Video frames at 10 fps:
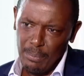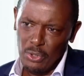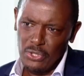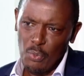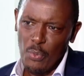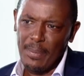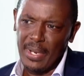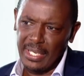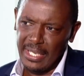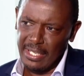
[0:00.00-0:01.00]
most women
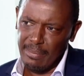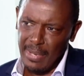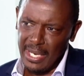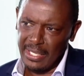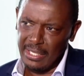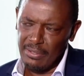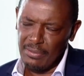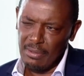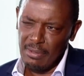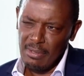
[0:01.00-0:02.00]
get married
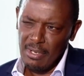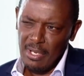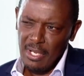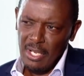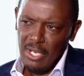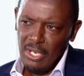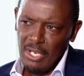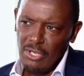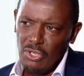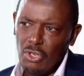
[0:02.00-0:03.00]

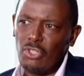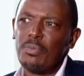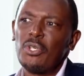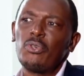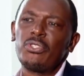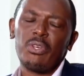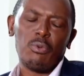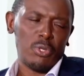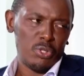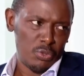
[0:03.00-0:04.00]
not because they
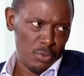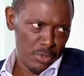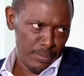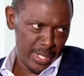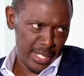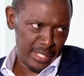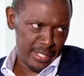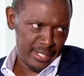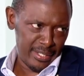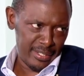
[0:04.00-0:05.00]
want to or men.
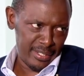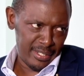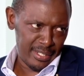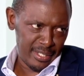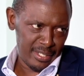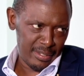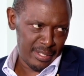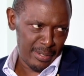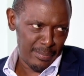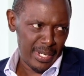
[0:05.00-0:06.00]

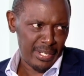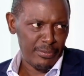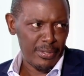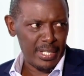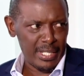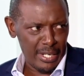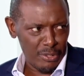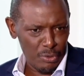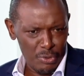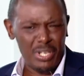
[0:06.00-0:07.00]
They marry for the
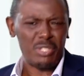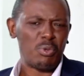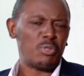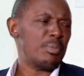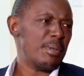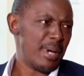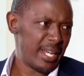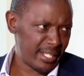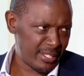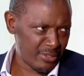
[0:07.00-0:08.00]
title. You just want to be
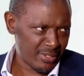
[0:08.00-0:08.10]
married.